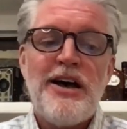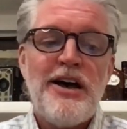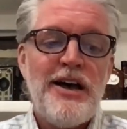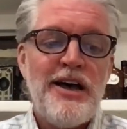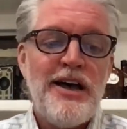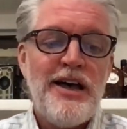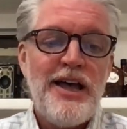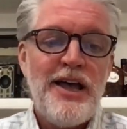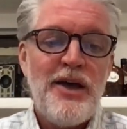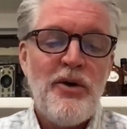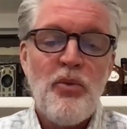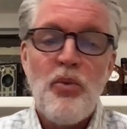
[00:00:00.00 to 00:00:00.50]

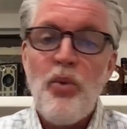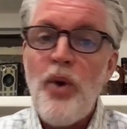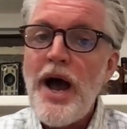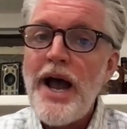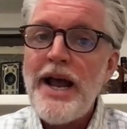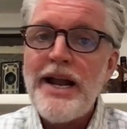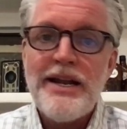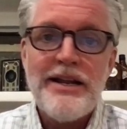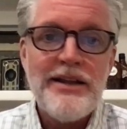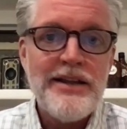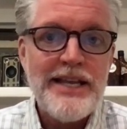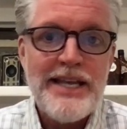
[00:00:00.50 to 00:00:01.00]
and
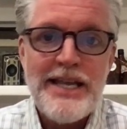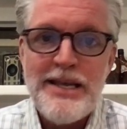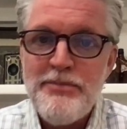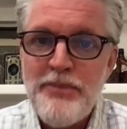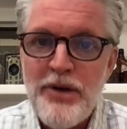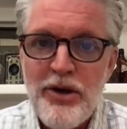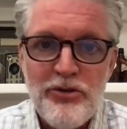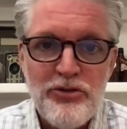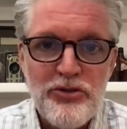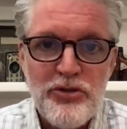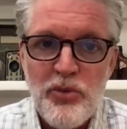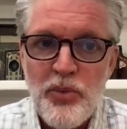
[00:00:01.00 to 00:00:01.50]
why
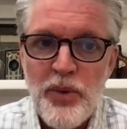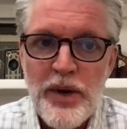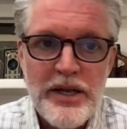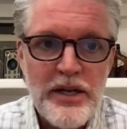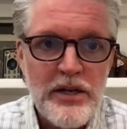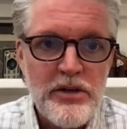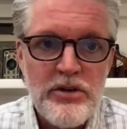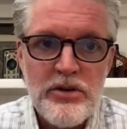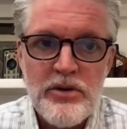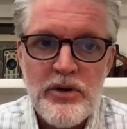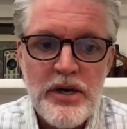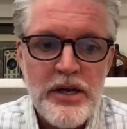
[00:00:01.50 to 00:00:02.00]
email is the way
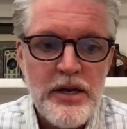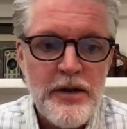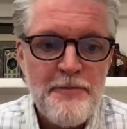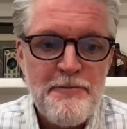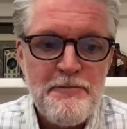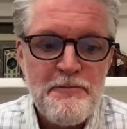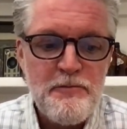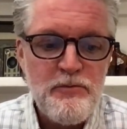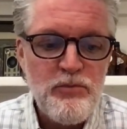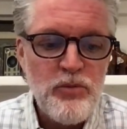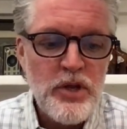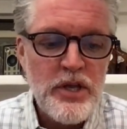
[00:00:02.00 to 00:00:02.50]
to do it.
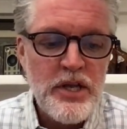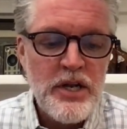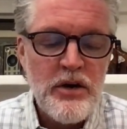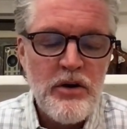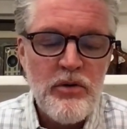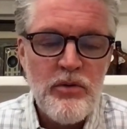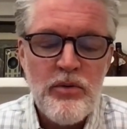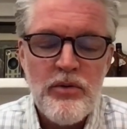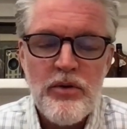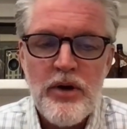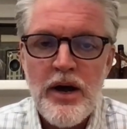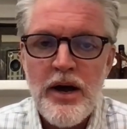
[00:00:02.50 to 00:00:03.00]
You
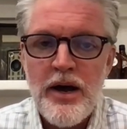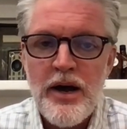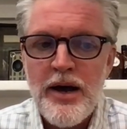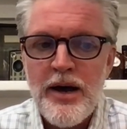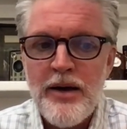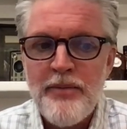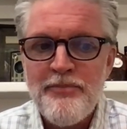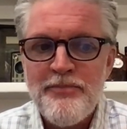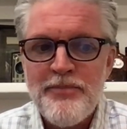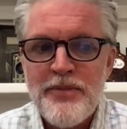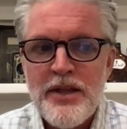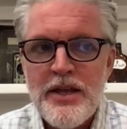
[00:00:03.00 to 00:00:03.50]

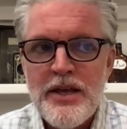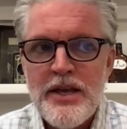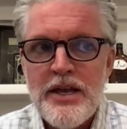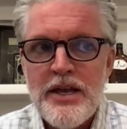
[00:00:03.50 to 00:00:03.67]
know,